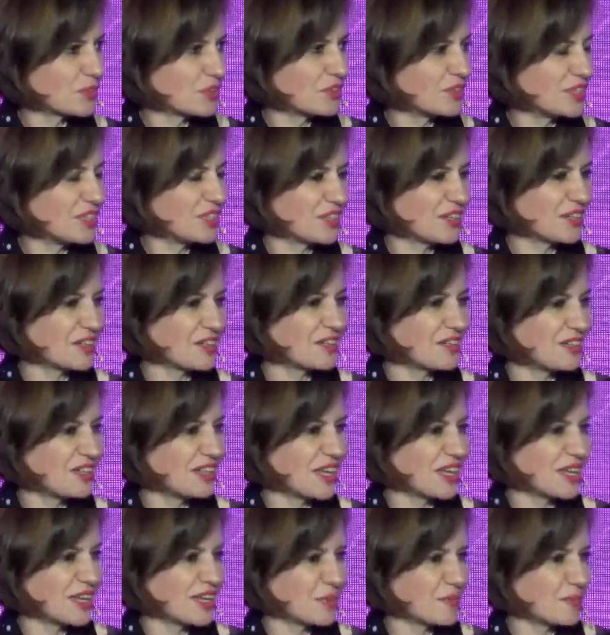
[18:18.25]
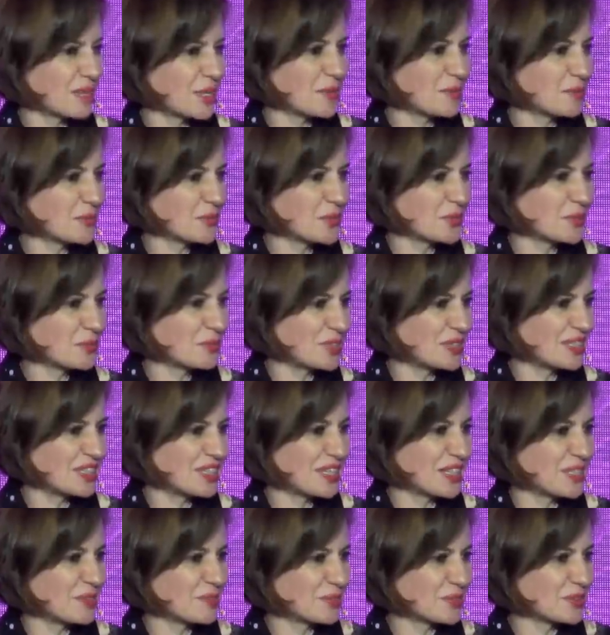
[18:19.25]
the AMM will be
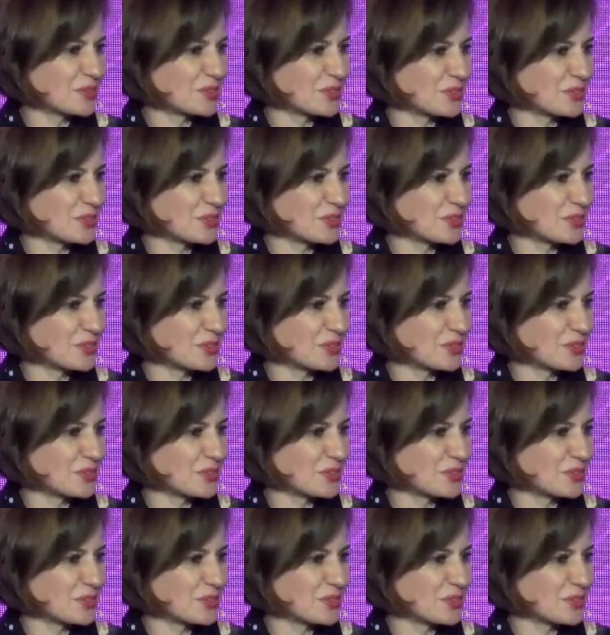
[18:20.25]
able